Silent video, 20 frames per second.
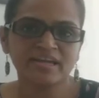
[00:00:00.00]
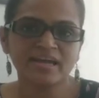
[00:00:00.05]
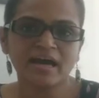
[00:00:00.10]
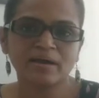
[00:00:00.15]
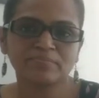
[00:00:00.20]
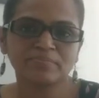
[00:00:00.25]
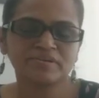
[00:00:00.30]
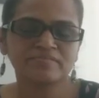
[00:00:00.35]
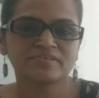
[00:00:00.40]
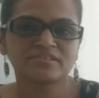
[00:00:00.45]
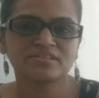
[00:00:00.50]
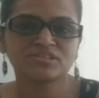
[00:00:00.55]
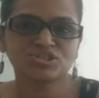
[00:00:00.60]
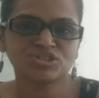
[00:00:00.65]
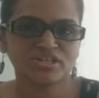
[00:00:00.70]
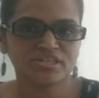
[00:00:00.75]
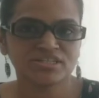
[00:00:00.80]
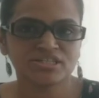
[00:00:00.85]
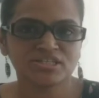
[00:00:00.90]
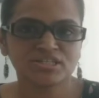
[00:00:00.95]
happy with the
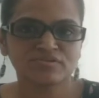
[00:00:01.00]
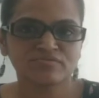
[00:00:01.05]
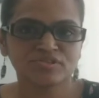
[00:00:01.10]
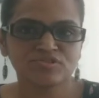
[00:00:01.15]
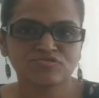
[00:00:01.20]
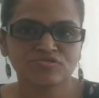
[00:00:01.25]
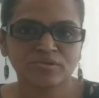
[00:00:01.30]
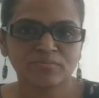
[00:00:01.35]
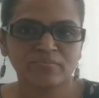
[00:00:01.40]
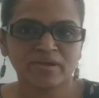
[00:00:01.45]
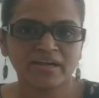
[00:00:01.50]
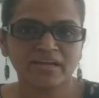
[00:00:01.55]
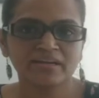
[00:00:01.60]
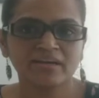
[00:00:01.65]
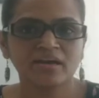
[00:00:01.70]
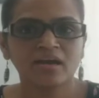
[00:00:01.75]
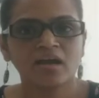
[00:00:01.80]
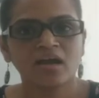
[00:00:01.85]
changes which were made,